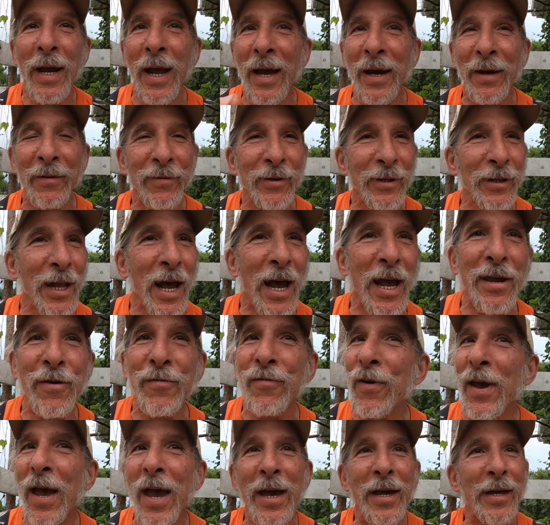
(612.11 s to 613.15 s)
have a
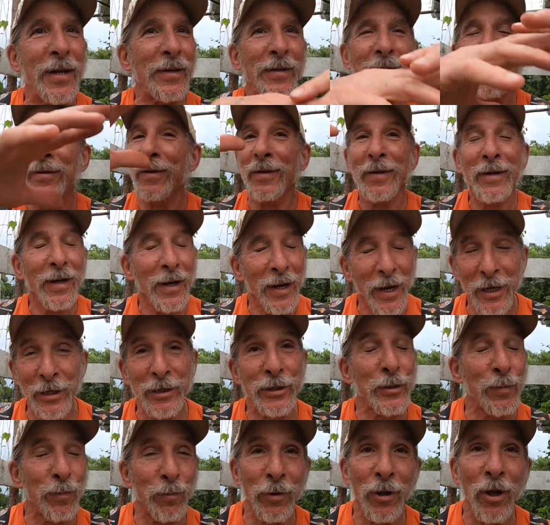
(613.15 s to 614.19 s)
life, and
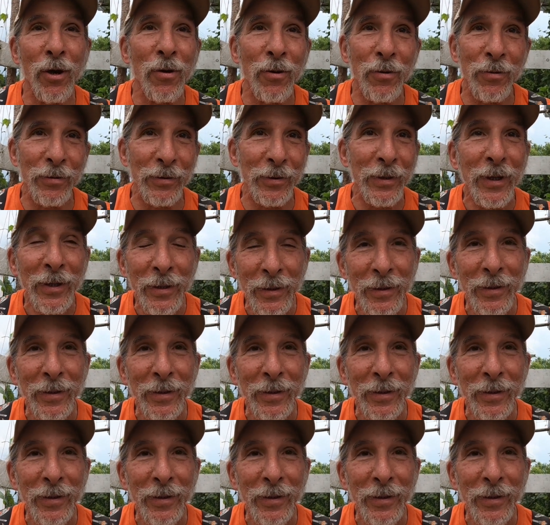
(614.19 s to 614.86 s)
explode